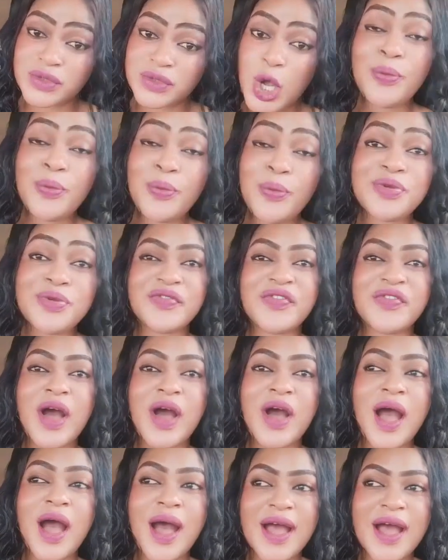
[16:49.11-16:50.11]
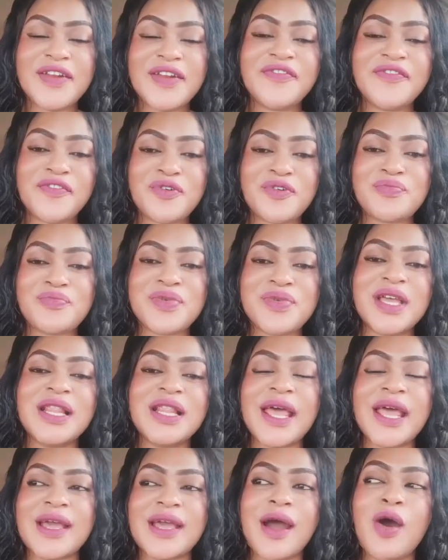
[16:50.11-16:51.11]
hope you've heard from me.
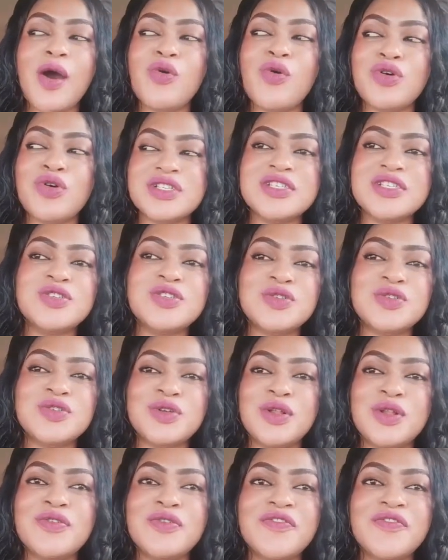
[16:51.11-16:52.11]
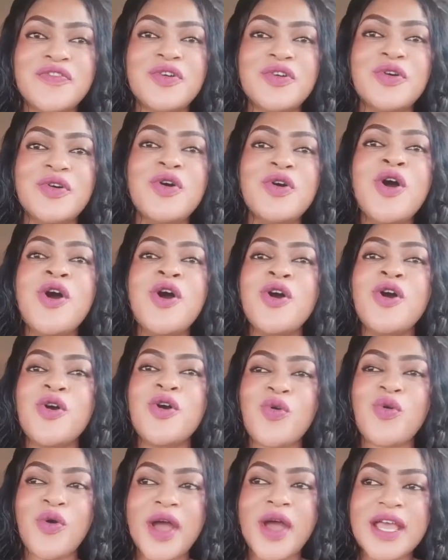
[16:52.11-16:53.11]
Like, I'll continue to look for
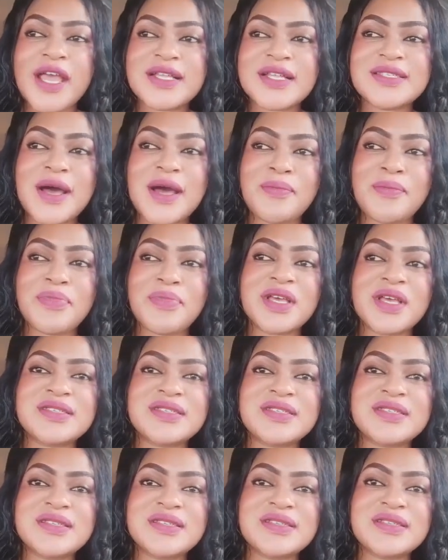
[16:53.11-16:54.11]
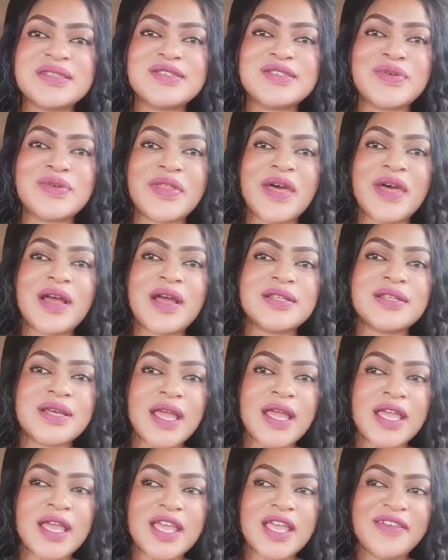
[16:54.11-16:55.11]
quiet ambiences so that
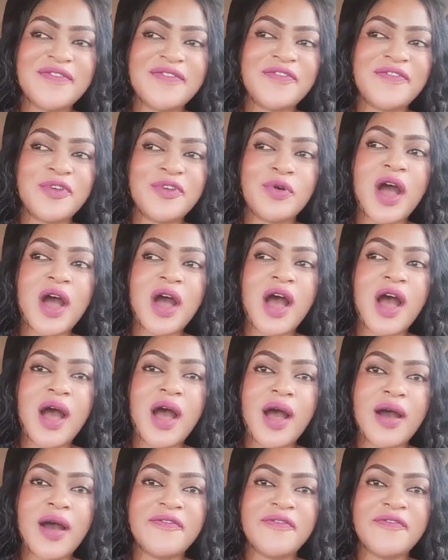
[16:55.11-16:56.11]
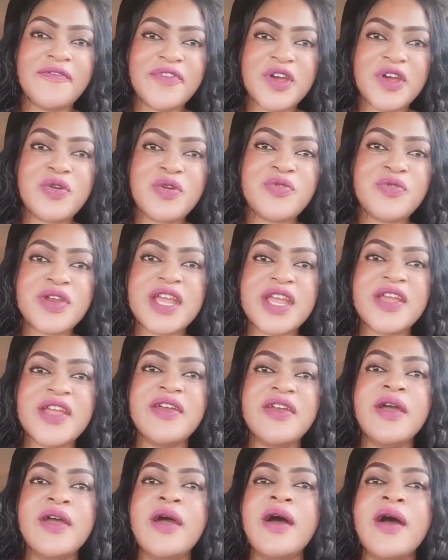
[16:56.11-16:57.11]
I give you a
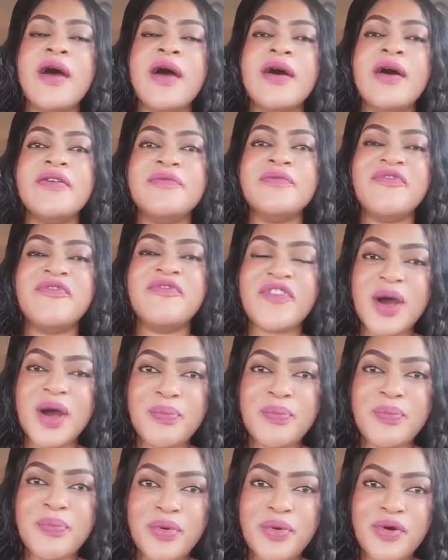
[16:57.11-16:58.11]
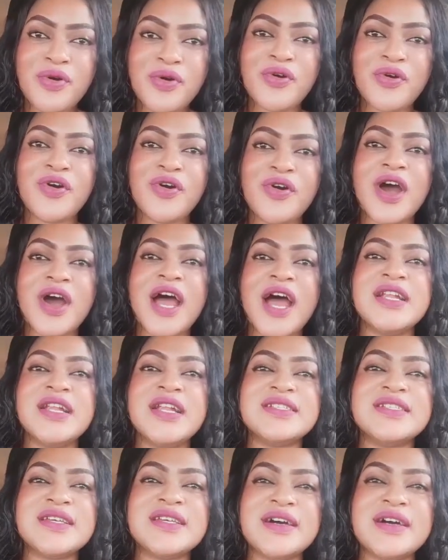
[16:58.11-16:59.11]
very verbal
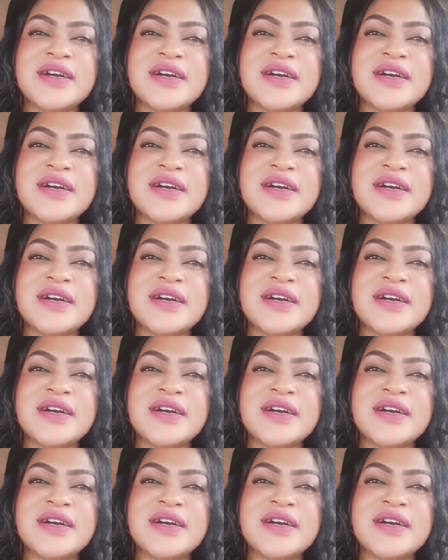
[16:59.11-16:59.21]
and